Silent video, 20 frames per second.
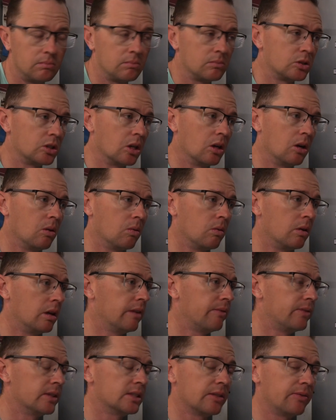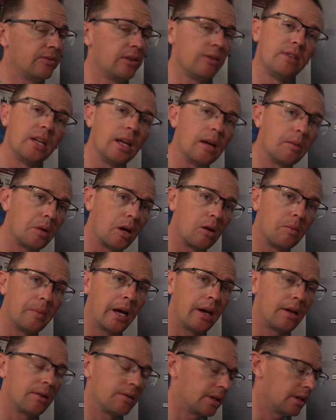So if it's a 50 amp hour
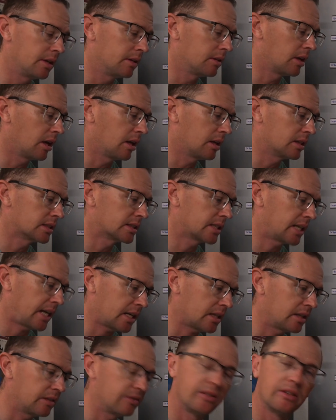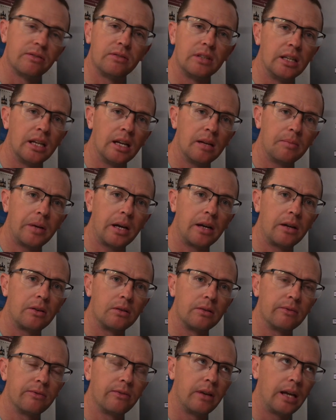battery and you got exactly 50 amp
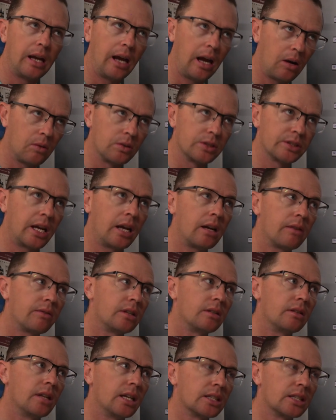hours out of it,